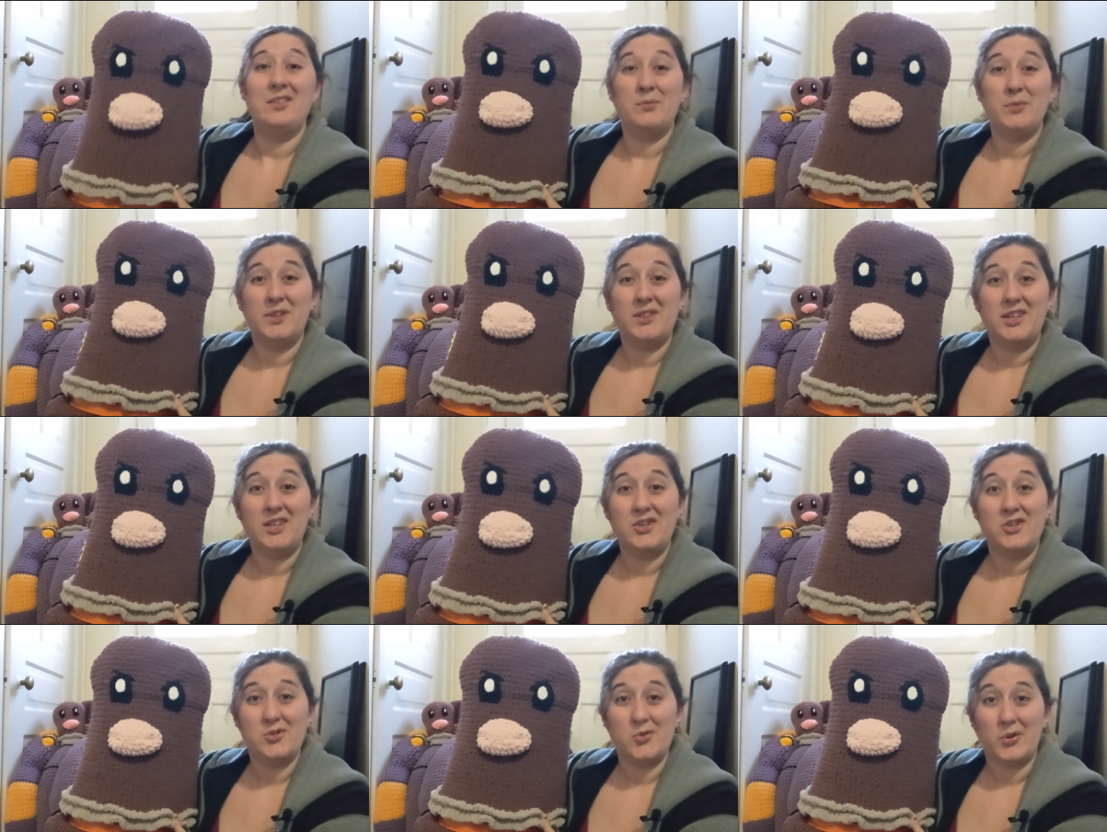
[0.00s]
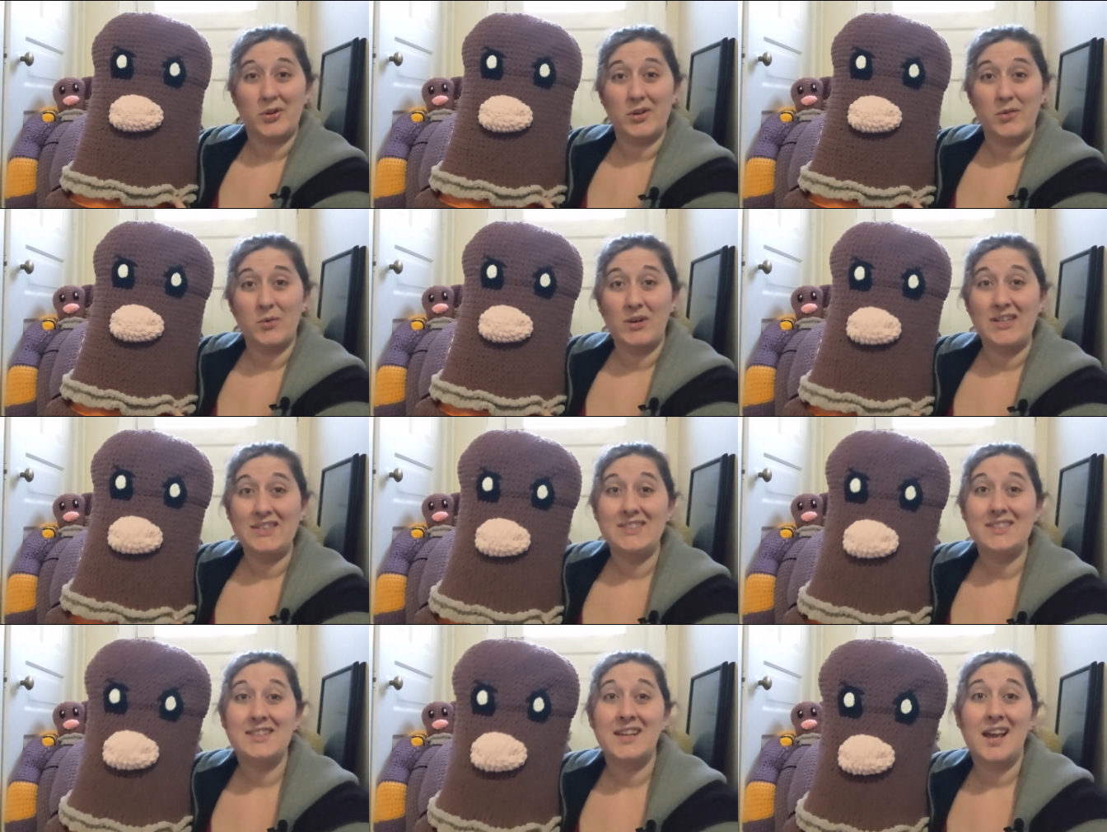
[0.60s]
Even with these
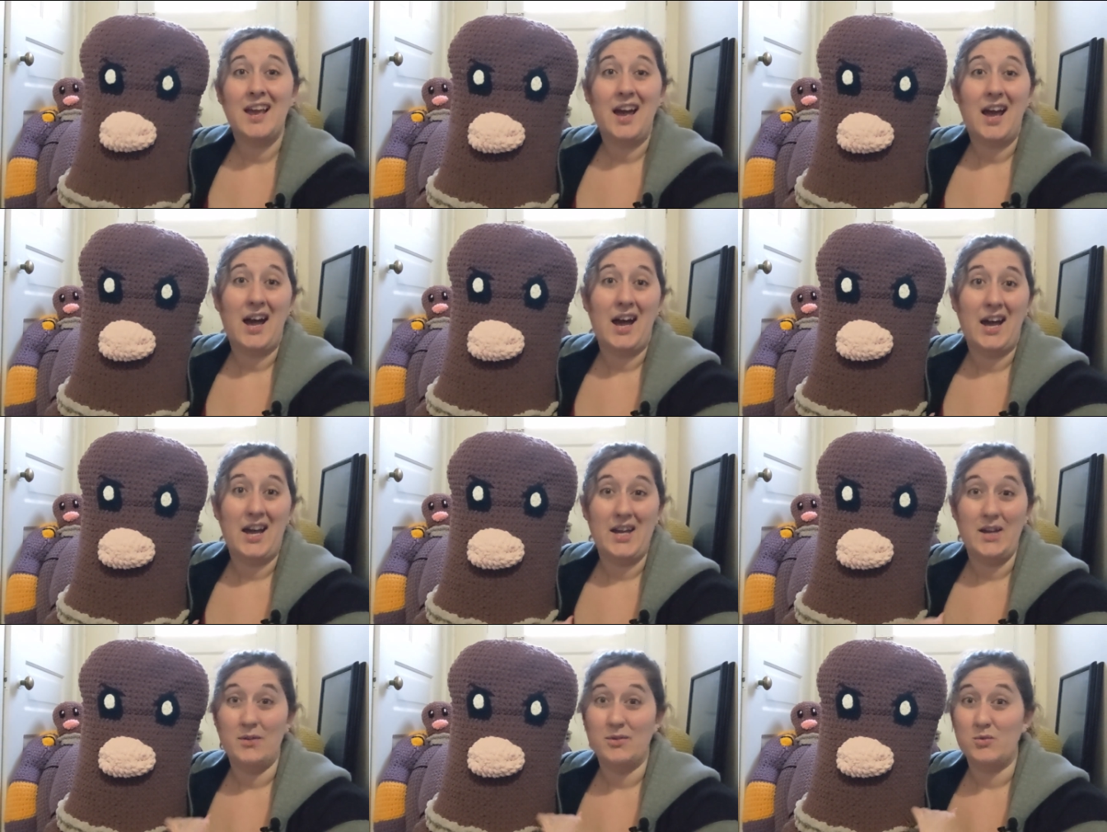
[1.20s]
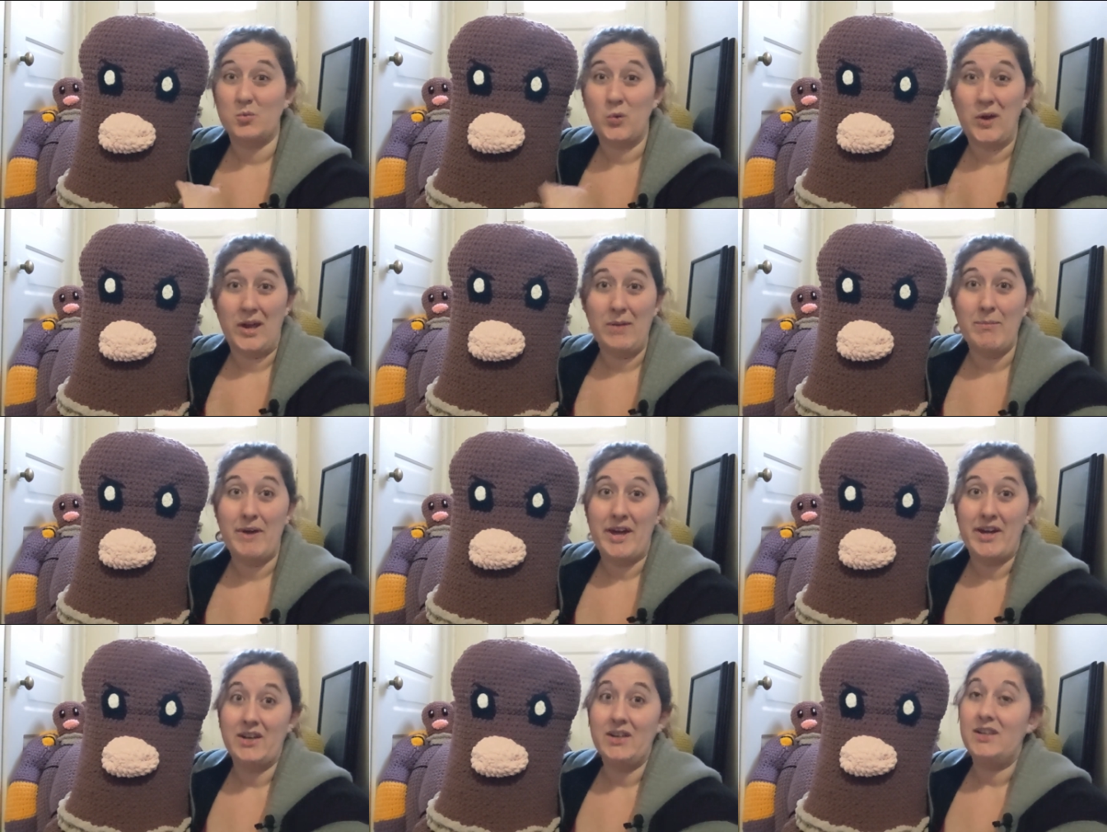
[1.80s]
shorter ones, it was
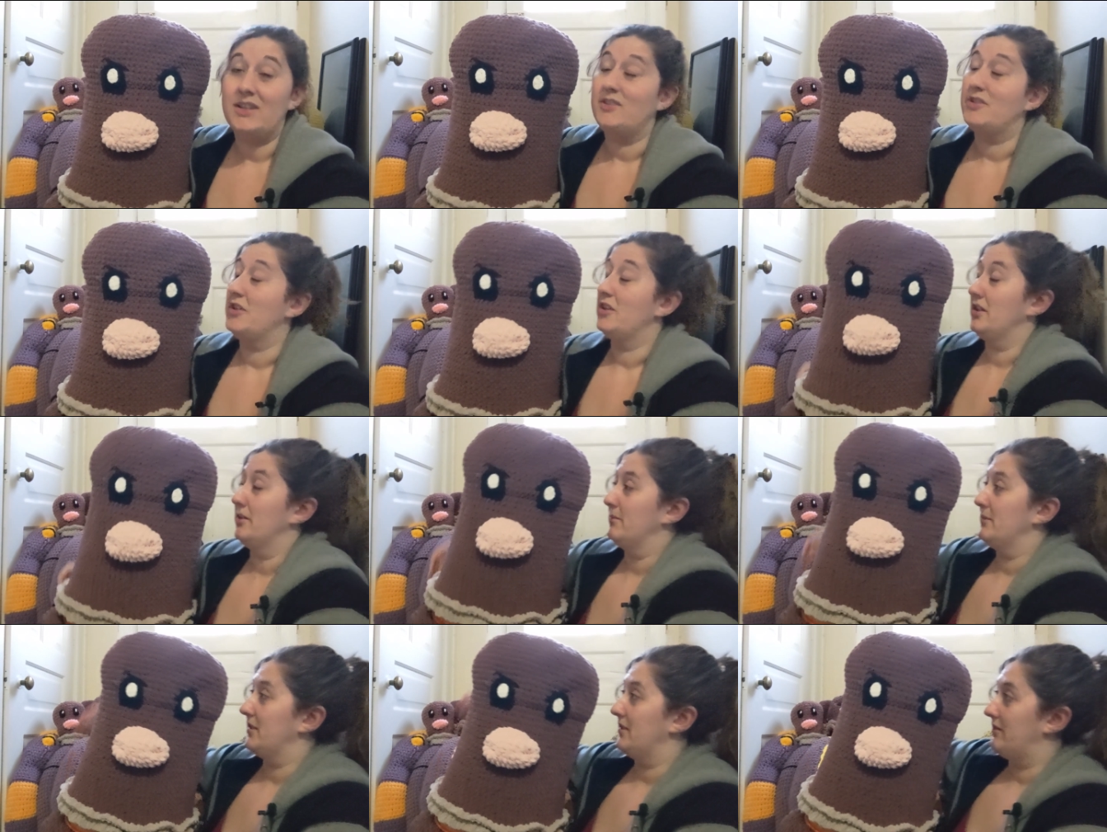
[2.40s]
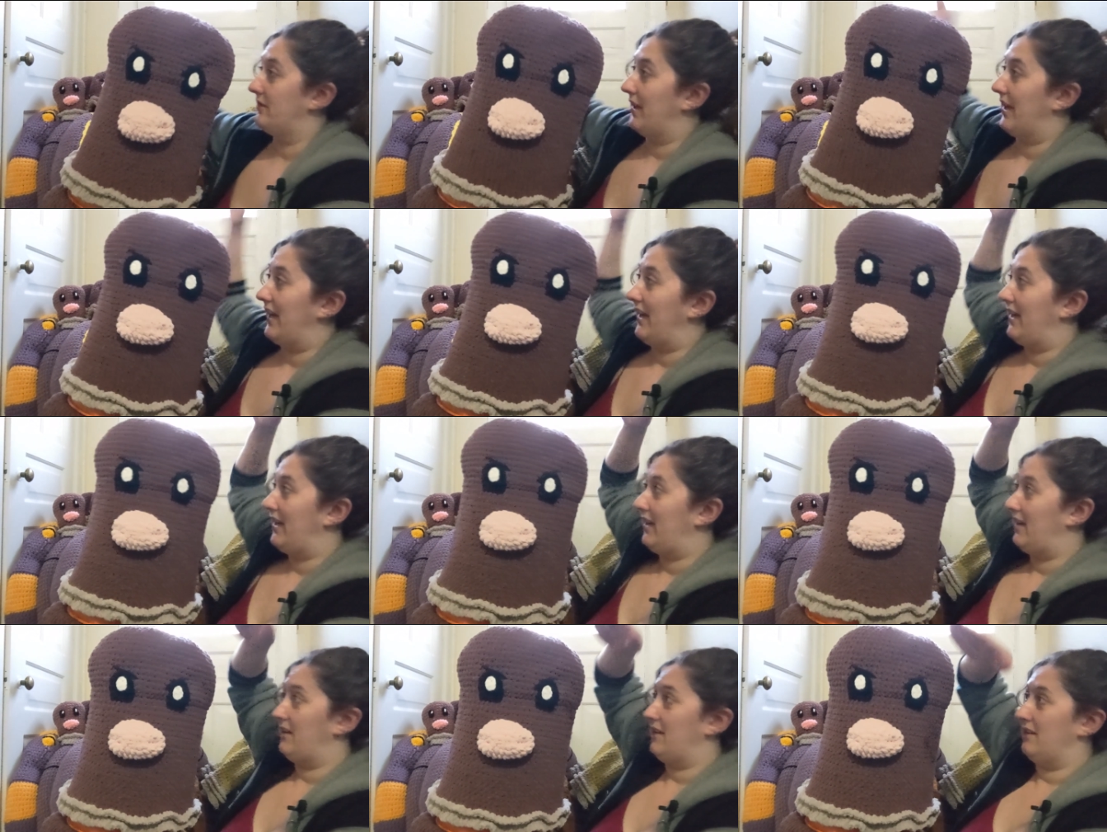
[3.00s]
way better in terms of,
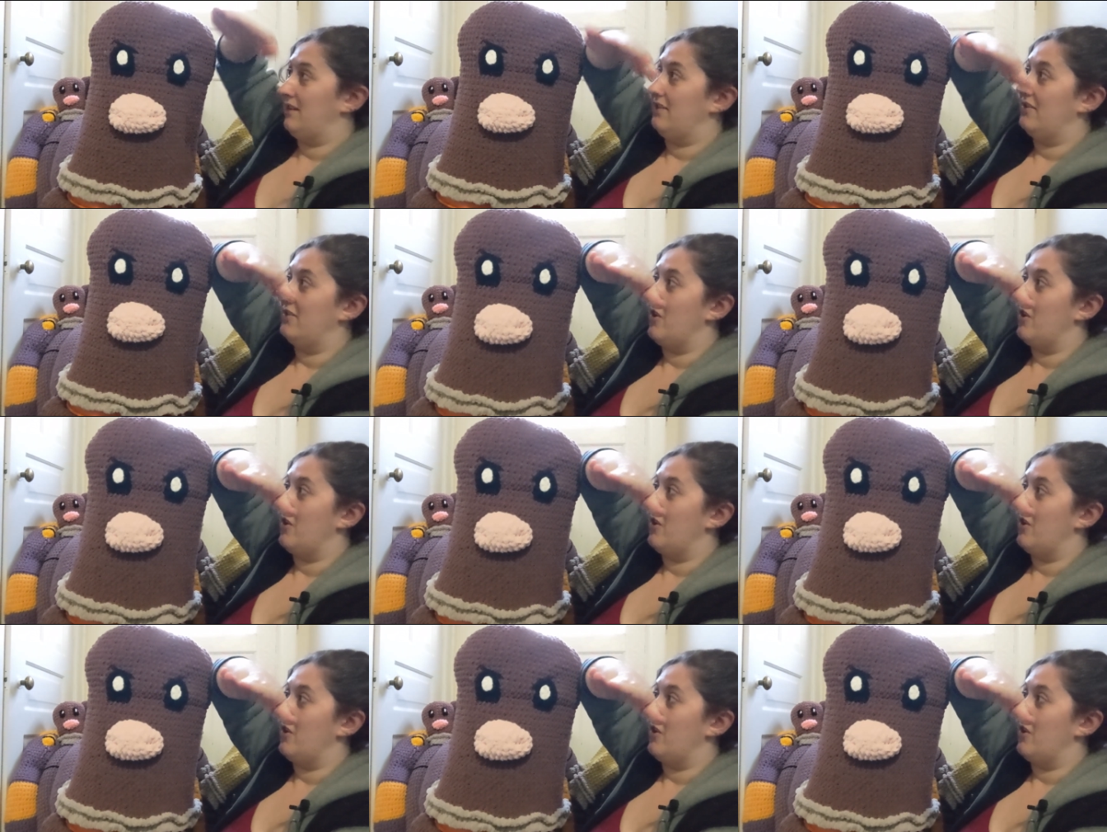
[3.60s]
like,